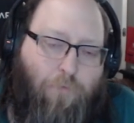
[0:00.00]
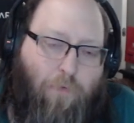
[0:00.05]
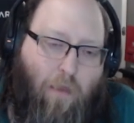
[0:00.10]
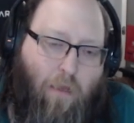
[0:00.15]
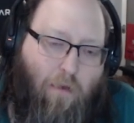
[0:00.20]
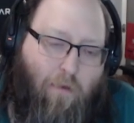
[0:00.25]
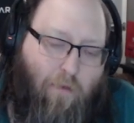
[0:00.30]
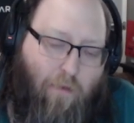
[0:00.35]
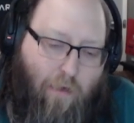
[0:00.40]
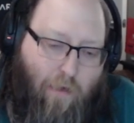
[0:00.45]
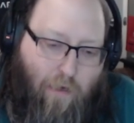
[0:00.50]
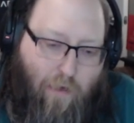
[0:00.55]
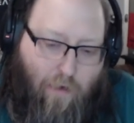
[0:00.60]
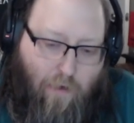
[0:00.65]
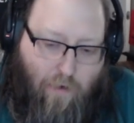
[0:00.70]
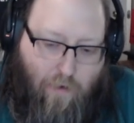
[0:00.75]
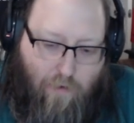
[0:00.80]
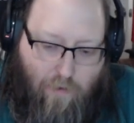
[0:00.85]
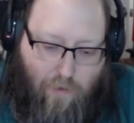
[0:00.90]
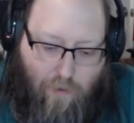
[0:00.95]

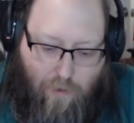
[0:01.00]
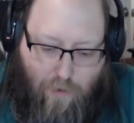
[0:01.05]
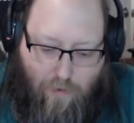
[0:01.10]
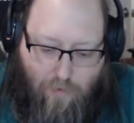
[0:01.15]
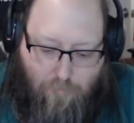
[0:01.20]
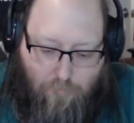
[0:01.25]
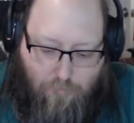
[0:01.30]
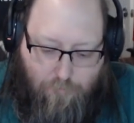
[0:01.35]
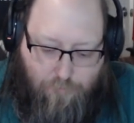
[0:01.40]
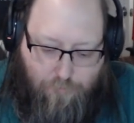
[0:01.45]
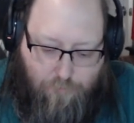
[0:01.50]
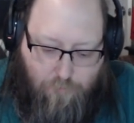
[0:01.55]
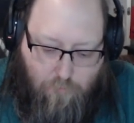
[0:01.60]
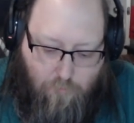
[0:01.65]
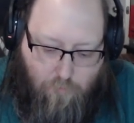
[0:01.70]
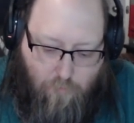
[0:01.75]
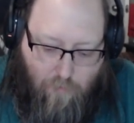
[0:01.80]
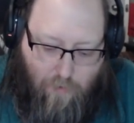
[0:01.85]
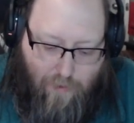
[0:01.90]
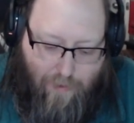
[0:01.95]
the
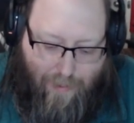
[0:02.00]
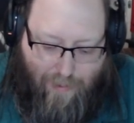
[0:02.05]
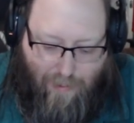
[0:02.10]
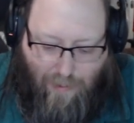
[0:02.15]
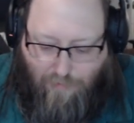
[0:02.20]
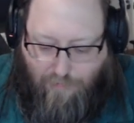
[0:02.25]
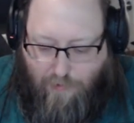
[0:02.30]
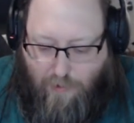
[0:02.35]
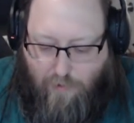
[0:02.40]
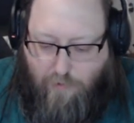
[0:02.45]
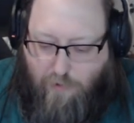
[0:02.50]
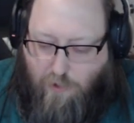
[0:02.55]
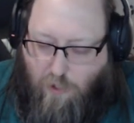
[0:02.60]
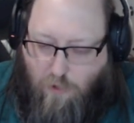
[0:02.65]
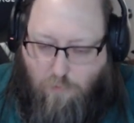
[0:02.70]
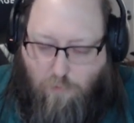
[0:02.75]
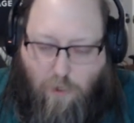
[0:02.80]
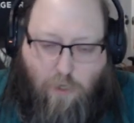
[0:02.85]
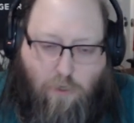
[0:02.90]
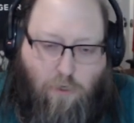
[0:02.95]
next video you should
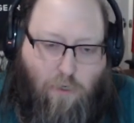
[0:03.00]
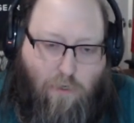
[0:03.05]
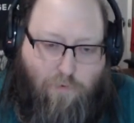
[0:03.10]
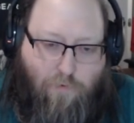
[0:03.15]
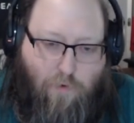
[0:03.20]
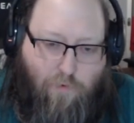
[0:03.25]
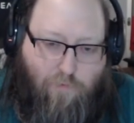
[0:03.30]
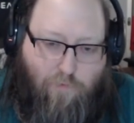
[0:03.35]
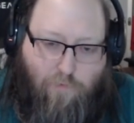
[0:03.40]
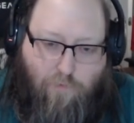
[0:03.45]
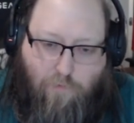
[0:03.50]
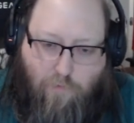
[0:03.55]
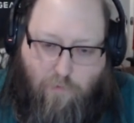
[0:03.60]
watch if you've